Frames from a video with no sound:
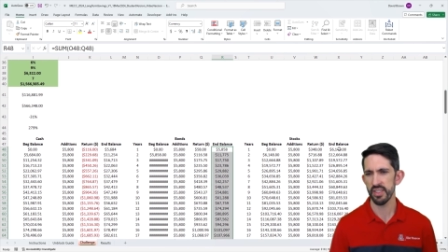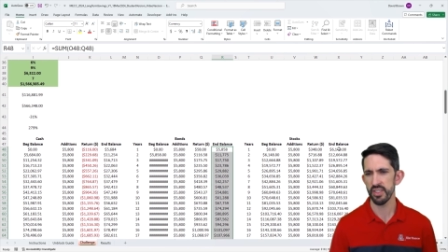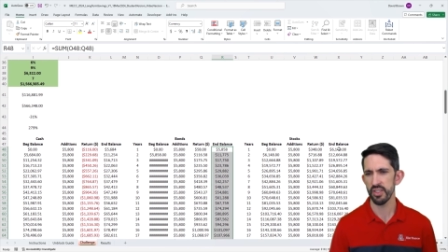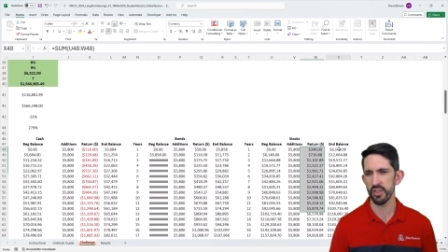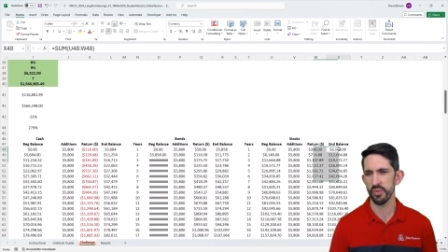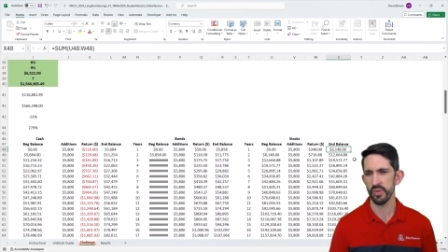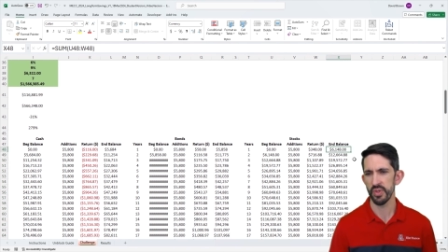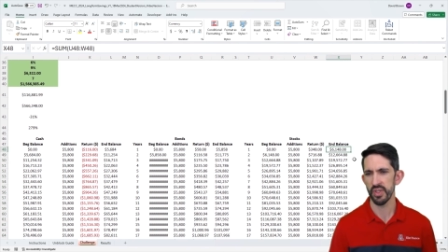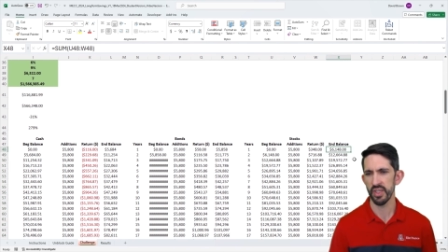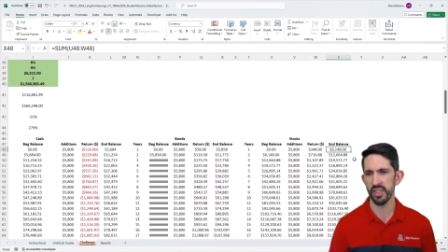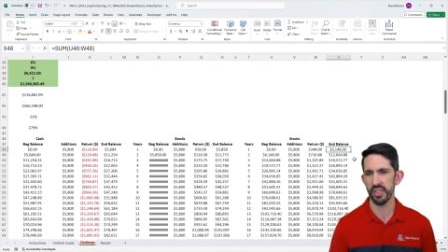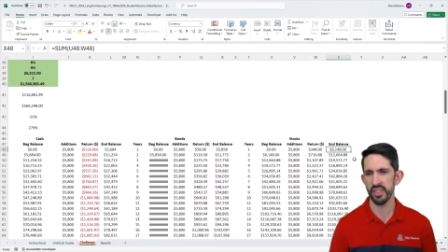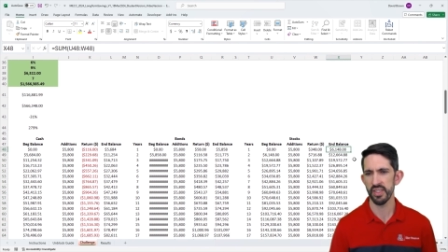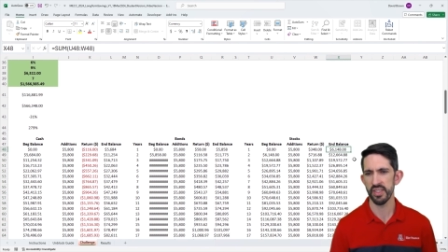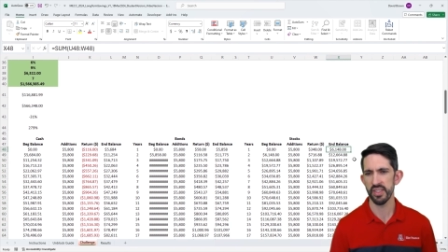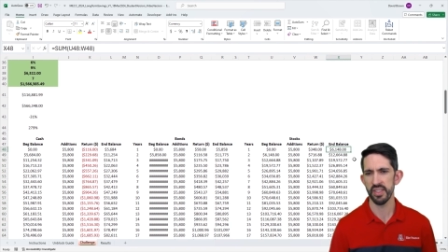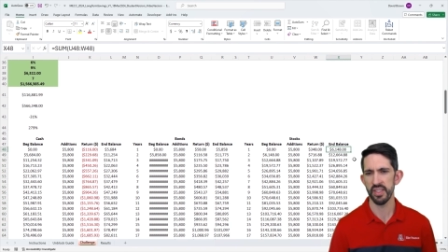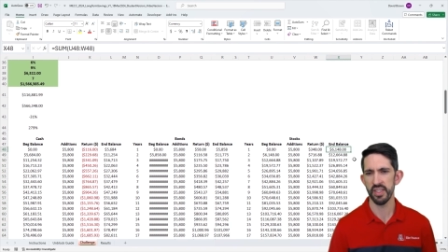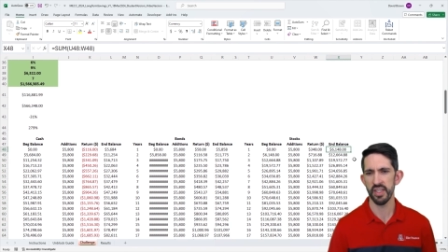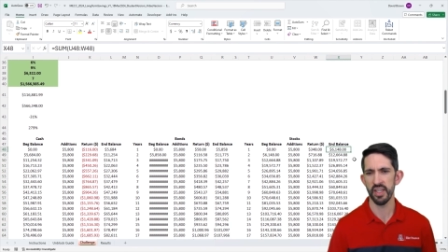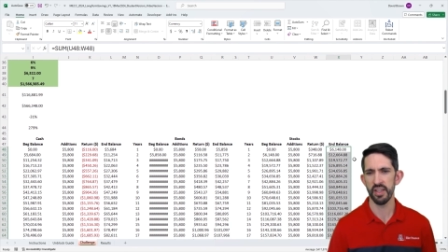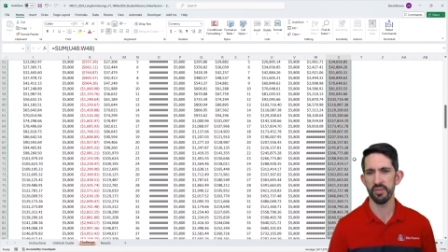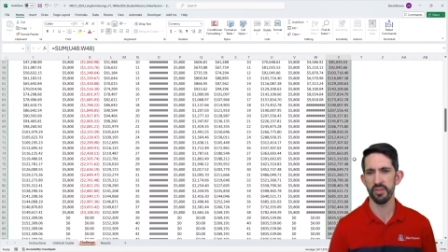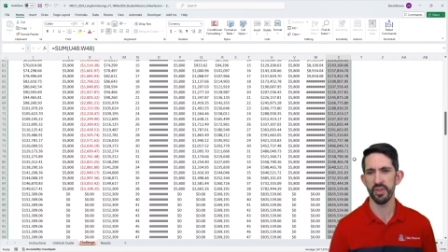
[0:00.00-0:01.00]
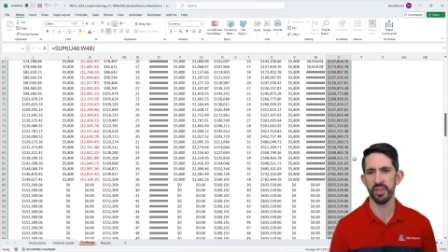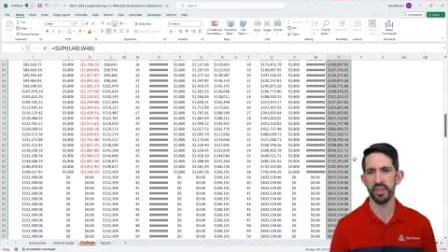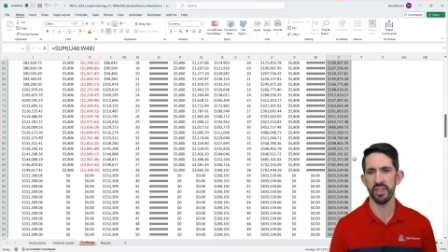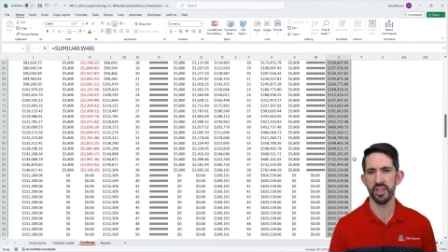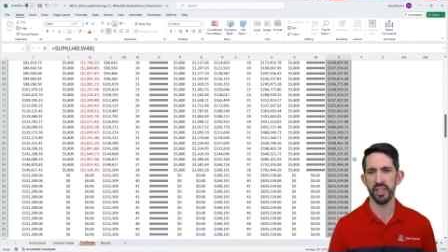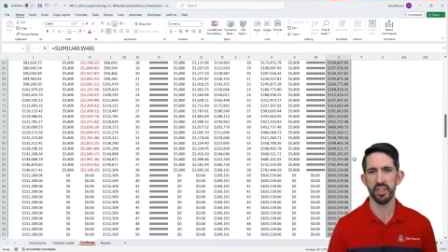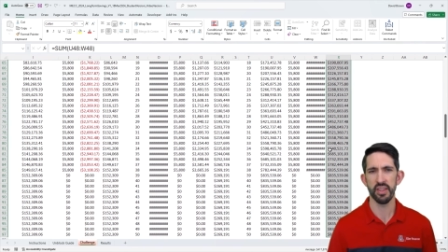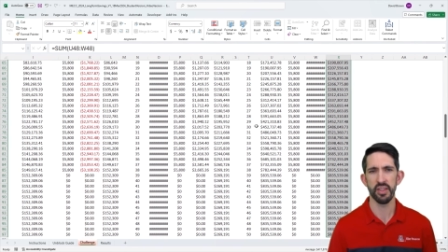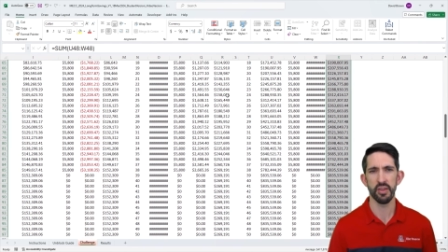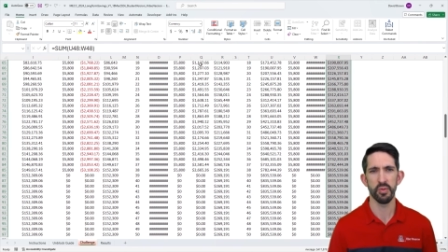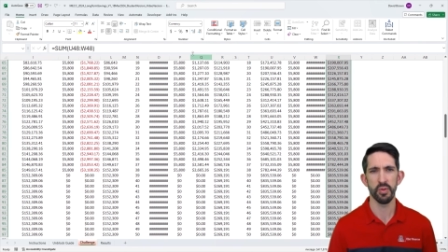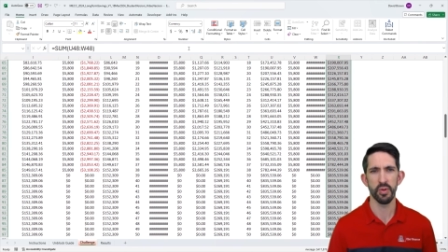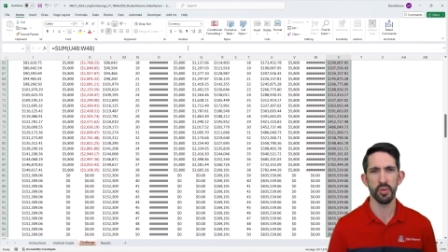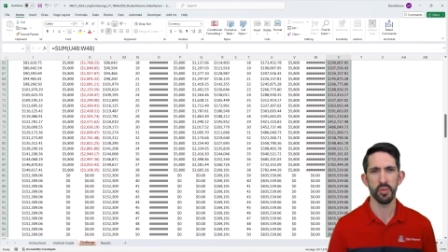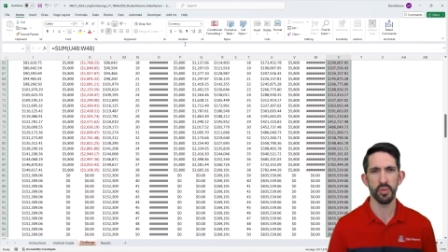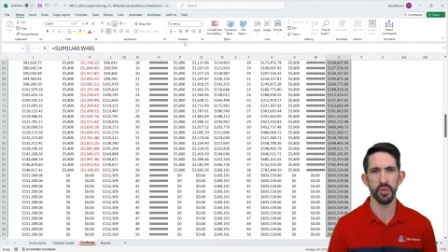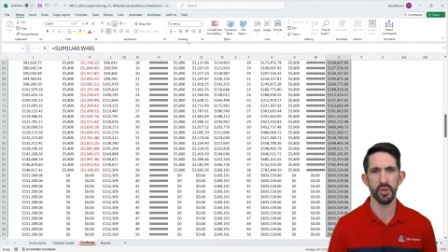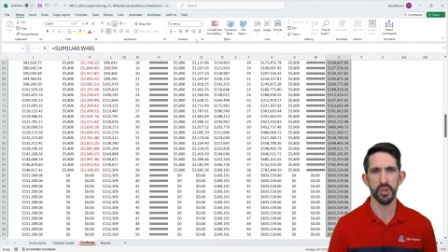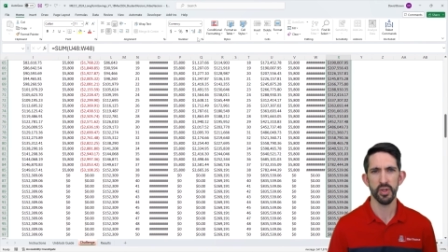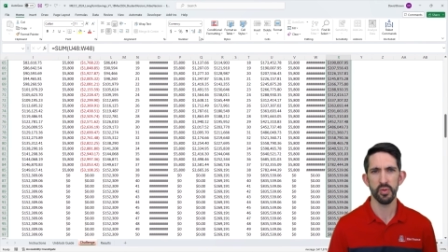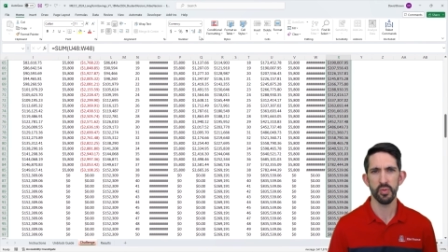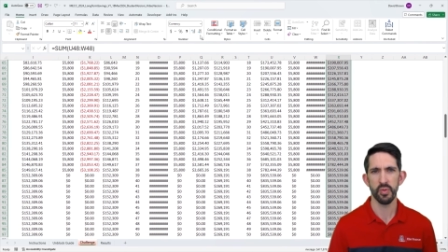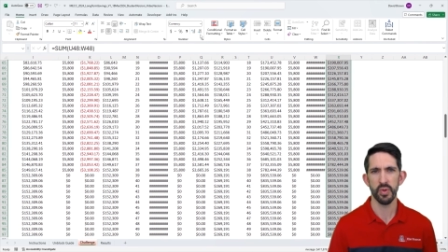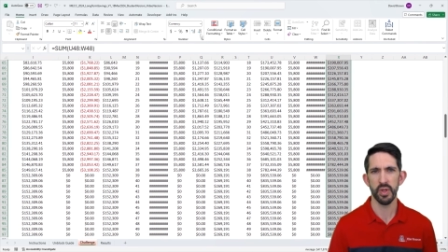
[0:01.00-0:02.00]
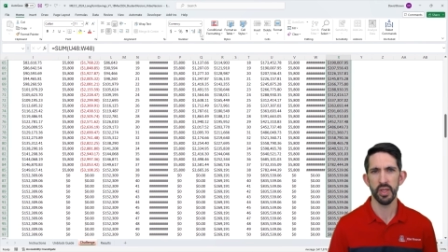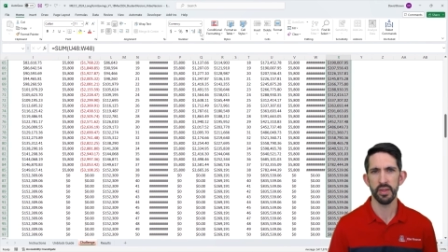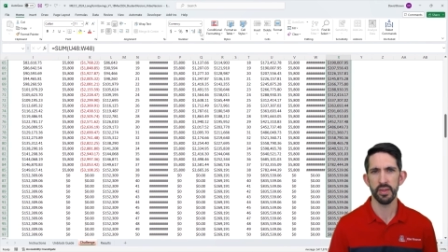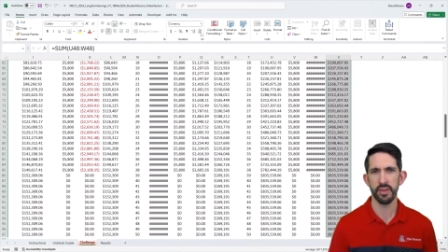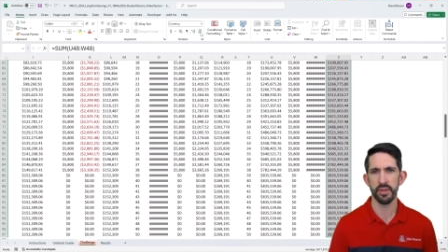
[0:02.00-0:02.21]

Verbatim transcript: so we can see everything that we're working with.